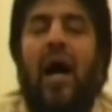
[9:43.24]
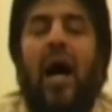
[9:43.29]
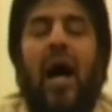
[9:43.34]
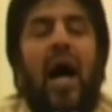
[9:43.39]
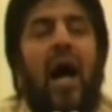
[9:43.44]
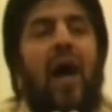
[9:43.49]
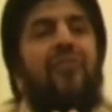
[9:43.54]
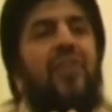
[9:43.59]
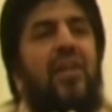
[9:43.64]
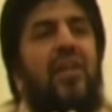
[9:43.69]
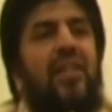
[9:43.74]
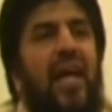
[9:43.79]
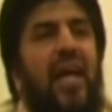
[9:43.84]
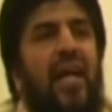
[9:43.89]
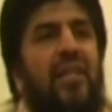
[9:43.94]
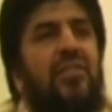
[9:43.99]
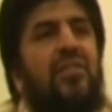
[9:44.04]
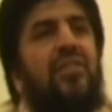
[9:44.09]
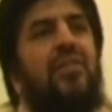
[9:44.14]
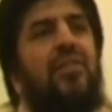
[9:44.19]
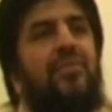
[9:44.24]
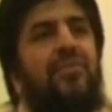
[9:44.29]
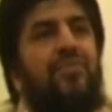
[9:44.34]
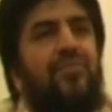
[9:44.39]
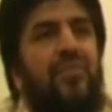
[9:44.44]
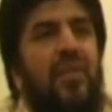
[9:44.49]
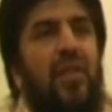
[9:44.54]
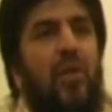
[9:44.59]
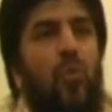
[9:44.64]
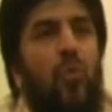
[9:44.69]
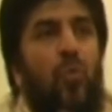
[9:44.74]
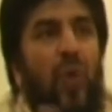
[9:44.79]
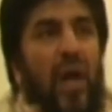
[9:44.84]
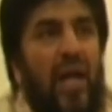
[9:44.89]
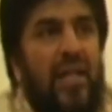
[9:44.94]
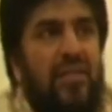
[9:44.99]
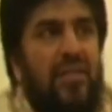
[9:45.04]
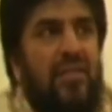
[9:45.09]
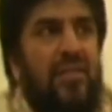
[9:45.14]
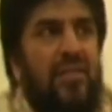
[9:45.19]
After that,
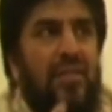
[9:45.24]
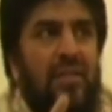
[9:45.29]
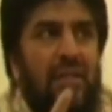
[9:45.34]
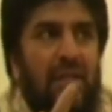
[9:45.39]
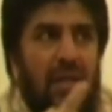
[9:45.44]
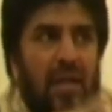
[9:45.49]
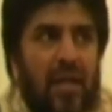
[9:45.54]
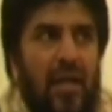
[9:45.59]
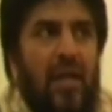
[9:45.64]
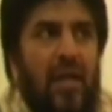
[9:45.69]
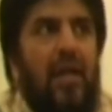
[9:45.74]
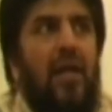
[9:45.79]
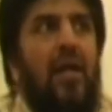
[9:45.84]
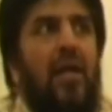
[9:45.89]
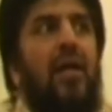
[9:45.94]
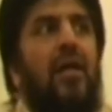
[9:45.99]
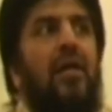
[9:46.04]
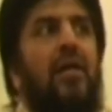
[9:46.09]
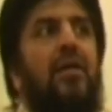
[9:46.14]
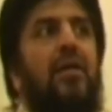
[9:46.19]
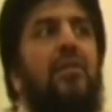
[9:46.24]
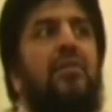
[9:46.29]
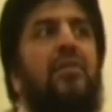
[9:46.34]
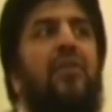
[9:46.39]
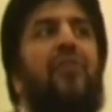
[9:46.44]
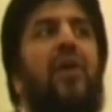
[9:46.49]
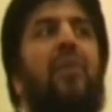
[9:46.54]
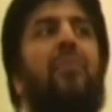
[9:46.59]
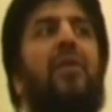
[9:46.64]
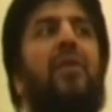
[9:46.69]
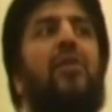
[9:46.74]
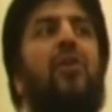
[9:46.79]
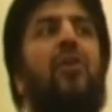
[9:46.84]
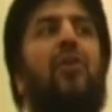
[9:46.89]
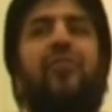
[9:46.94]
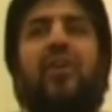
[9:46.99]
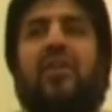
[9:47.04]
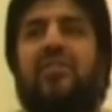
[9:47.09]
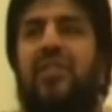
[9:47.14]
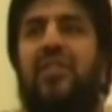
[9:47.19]
when the family of
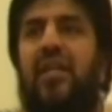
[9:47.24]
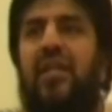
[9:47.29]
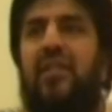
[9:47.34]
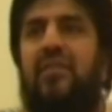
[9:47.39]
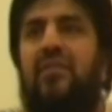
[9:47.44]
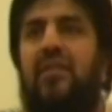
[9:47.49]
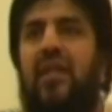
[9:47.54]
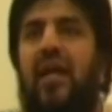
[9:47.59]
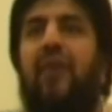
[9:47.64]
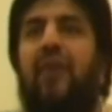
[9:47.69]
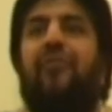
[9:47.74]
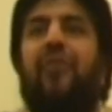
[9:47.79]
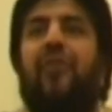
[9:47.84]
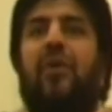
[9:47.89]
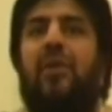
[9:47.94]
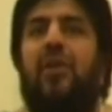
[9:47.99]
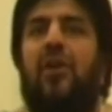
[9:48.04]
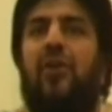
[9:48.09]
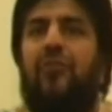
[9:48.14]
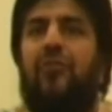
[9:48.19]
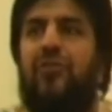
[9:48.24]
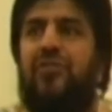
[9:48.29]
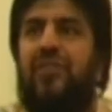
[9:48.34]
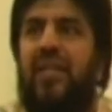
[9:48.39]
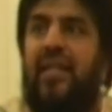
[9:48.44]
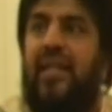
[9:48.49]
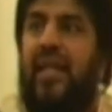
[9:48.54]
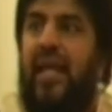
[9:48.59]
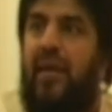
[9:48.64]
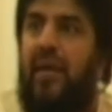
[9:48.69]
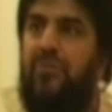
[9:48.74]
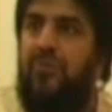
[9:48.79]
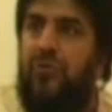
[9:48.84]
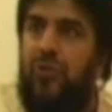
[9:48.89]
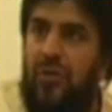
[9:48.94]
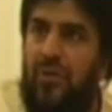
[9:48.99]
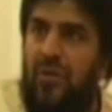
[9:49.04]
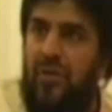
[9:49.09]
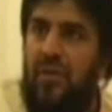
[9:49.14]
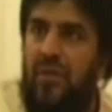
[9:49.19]
family of Hussein came
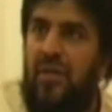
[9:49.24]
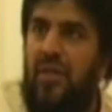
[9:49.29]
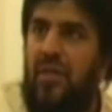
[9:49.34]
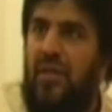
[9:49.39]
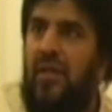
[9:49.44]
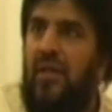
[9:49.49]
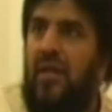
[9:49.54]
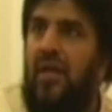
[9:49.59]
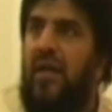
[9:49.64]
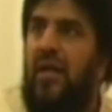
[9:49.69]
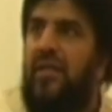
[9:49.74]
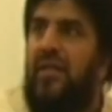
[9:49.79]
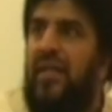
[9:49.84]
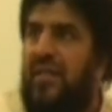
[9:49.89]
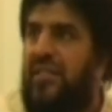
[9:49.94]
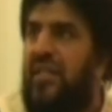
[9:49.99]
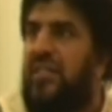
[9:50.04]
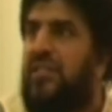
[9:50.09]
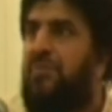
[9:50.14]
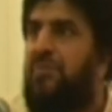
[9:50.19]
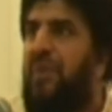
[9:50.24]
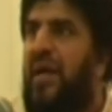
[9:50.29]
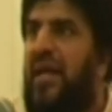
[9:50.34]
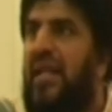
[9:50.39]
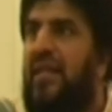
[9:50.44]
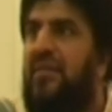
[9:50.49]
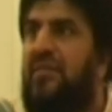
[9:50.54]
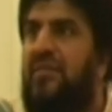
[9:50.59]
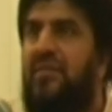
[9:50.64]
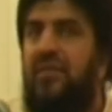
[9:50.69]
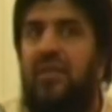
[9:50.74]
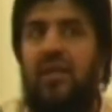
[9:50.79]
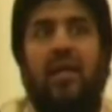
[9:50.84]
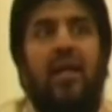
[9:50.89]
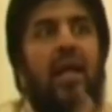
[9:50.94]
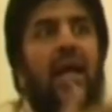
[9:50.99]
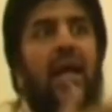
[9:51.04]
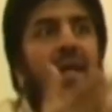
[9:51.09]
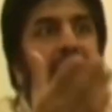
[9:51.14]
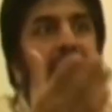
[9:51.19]
to Yazid's palace,
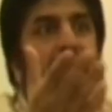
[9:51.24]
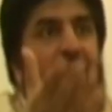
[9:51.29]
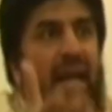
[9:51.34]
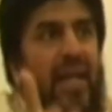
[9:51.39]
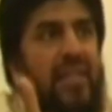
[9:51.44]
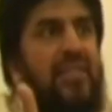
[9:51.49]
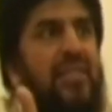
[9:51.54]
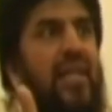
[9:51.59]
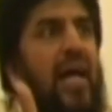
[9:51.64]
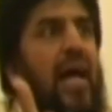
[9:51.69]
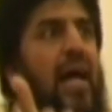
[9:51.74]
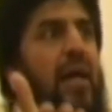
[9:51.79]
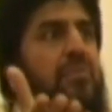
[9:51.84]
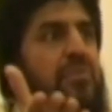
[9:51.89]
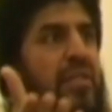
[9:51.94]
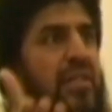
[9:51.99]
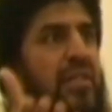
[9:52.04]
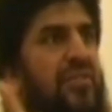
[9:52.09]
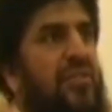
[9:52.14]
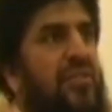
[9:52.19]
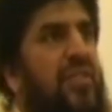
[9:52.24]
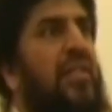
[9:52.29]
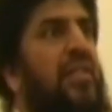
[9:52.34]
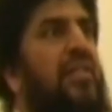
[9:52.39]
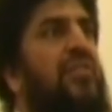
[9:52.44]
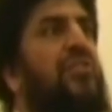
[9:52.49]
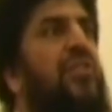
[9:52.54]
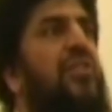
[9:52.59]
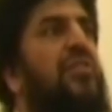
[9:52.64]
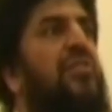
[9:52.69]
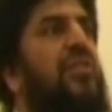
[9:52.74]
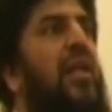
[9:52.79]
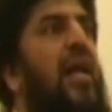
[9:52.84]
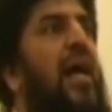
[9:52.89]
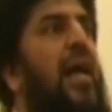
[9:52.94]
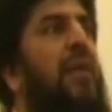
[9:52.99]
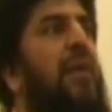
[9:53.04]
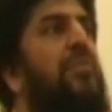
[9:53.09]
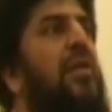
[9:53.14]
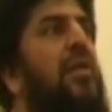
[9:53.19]
at that time this scene is
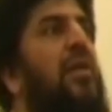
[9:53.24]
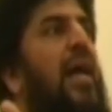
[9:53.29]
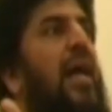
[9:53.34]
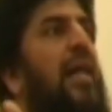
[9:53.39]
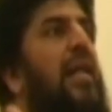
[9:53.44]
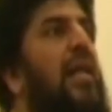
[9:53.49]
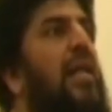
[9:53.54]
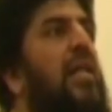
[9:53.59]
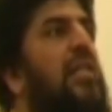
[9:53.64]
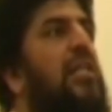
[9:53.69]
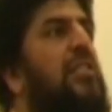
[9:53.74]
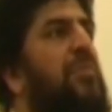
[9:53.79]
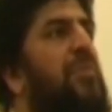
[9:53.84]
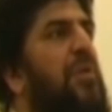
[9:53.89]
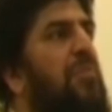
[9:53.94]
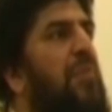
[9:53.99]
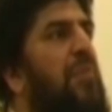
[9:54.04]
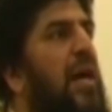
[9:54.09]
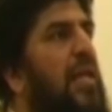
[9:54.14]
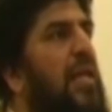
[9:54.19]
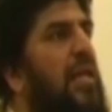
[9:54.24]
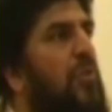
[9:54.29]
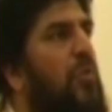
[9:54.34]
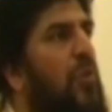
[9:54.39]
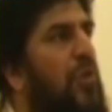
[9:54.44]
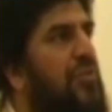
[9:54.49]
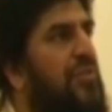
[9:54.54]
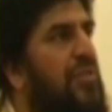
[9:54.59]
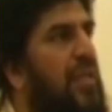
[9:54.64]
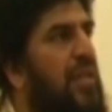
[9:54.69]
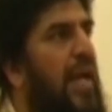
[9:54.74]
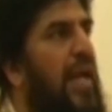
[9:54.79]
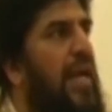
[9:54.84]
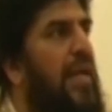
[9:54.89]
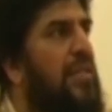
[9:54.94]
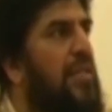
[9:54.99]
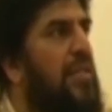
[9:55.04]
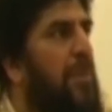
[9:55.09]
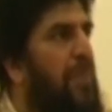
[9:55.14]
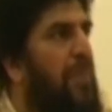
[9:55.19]
described, and Anas ibn Malik was there
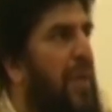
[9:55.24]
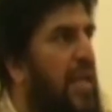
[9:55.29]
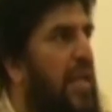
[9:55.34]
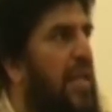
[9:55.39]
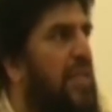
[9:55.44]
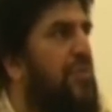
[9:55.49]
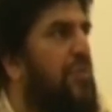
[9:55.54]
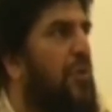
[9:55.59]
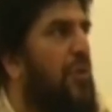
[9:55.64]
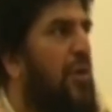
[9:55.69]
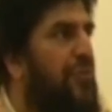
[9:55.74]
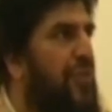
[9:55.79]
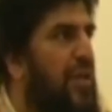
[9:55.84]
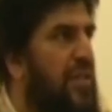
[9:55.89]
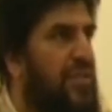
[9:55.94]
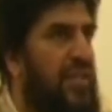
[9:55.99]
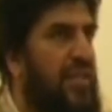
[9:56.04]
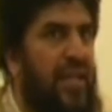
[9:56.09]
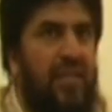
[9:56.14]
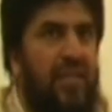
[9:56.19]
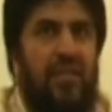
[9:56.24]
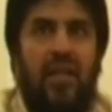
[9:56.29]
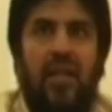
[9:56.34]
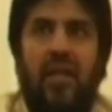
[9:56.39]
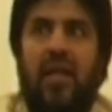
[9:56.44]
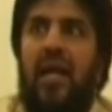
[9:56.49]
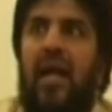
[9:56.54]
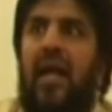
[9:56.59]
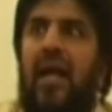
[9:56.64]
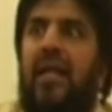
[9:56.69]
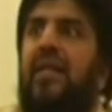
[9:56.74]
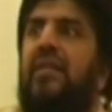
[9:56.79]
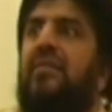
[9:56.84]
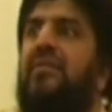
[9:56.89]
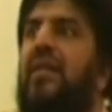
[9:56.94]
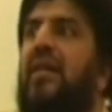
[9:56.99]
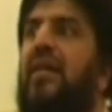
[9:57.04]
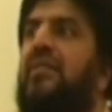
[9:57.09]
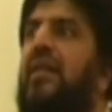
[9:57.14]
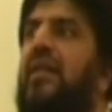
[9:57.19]
in the palace of Yazid, and he
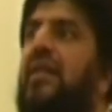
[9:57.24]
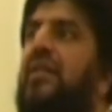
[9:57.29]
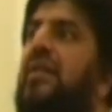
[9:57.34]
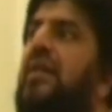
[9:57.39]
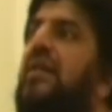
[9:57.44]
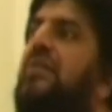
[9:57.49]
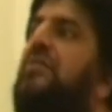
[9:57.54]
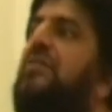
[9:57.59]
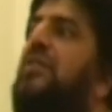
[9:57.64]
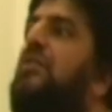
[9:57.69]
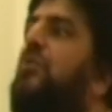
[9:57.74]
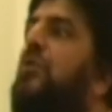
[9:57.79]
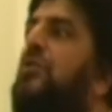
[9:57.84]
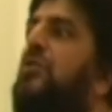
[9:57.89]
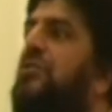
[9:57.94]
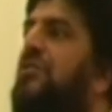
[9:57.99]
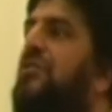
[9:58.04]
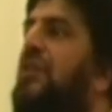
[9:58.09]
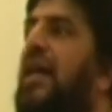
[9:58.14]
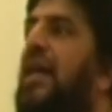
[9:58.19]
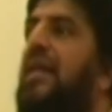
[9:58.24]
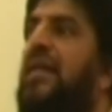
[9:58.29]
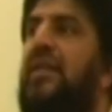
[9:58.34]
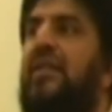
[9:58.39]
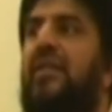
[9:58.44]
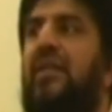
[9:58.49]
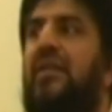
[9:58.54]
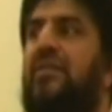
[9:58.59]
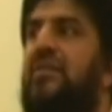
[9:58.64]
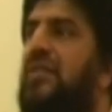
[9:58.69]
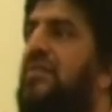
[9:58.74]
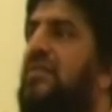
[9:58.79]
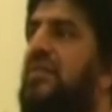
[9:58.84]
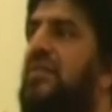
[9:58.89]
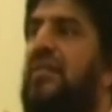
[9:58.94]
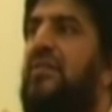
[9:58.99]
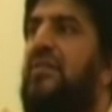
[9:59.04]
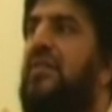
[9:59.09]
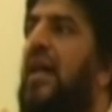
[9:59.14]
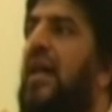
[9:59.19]
said that Yazid was crying, and Yazid
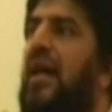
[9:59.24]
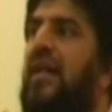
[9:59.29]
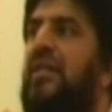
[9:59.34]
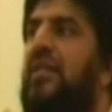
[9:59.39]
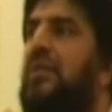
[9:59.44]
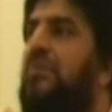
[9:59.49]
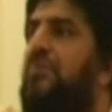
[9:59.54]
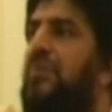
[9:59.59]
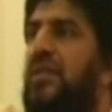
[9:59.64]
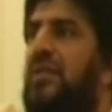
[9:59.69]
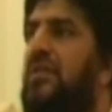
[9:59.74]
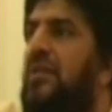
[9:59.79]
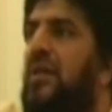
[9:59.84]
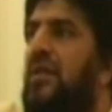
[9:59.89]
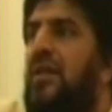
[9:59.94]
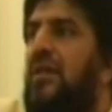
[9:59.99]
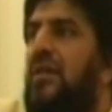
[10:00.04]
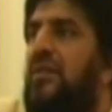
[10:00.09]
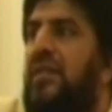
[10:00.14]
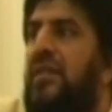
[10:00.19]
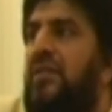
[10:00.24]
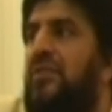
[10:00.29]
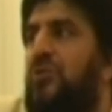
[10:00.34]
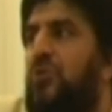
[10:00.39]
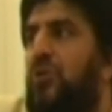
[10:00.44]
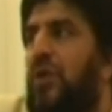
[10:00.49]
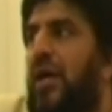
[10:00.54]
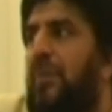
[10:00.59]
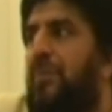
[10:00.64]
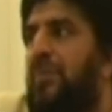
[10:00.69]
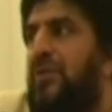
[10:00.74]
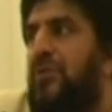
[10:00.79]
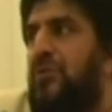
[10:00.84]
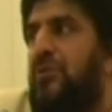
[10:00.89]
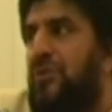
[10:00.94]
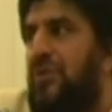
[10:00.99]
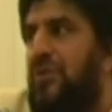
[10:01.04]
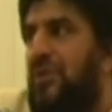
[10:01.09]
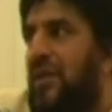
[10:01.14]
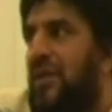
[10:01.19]
said that I didn't mean this to happen to
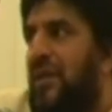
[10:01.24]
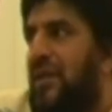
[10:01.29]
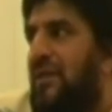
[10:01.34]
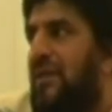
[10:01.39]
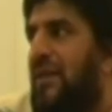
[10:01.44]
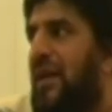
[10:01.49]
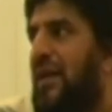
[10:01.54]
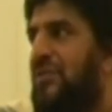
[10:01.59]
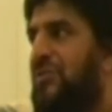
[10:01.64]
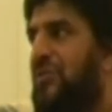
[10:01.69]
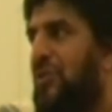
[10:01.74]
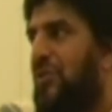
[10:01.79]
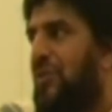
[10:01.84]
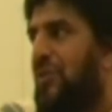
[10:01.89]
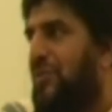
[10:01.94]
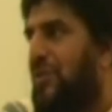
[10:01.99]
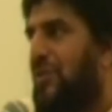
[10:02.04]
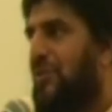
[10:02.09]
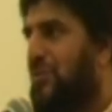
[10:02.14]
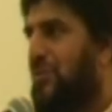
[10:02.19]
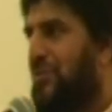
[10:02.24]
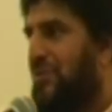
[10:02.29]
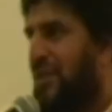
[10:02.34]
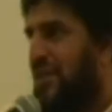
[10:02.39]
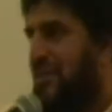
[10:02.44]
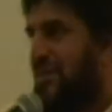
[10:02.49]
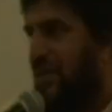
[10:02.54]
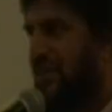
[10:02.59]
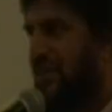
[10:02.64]
the grandson of Rasulullah.